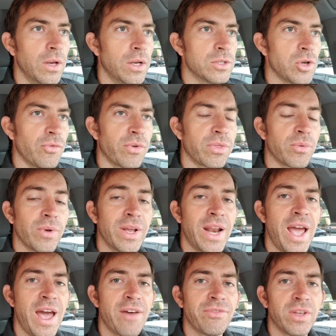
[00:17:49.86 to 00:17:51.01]
So for
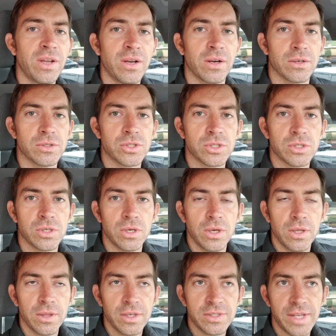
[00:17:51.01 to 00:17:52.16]
3.5 years,
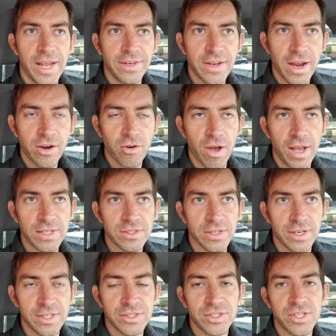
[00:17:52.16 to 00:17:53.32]
this Antichrist
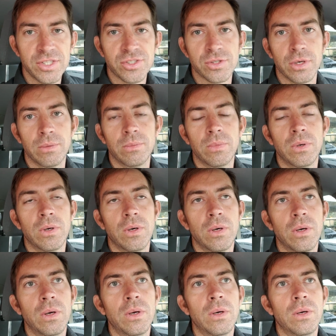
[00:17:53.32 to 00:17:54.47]
and his system
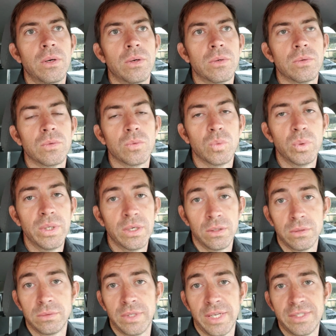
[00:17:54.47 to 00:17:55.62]

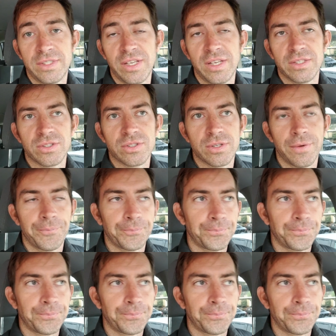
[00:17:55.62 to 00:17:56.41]
will exist.